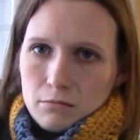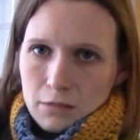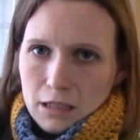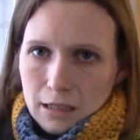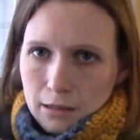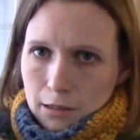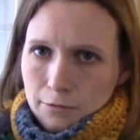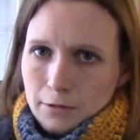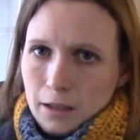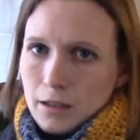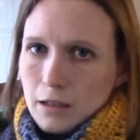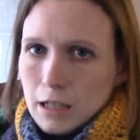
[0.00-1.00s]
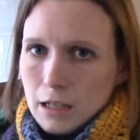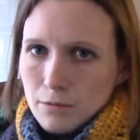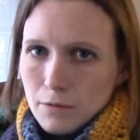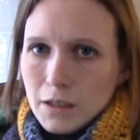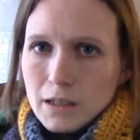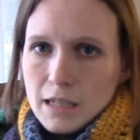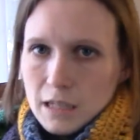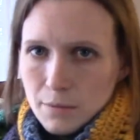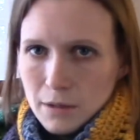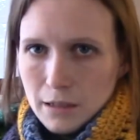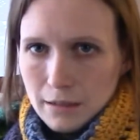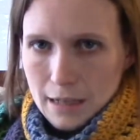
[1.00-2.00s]
And if I get really
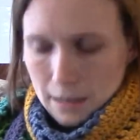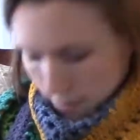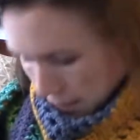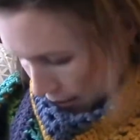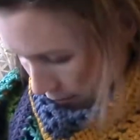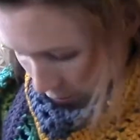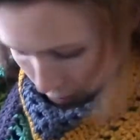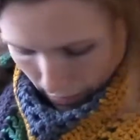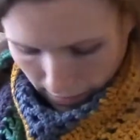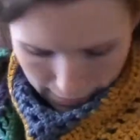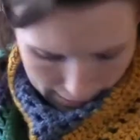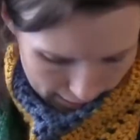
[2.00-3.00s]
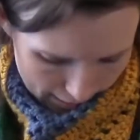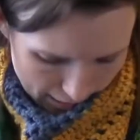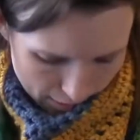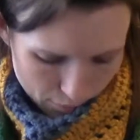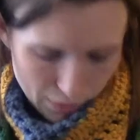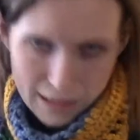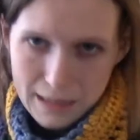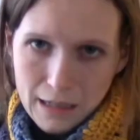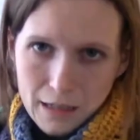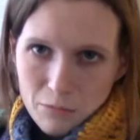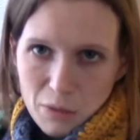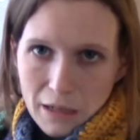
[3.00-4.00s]
desperate and like absolutely need it to stay in place, I
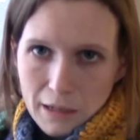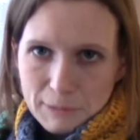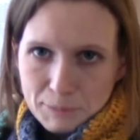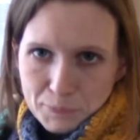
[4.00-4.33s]
can pin it.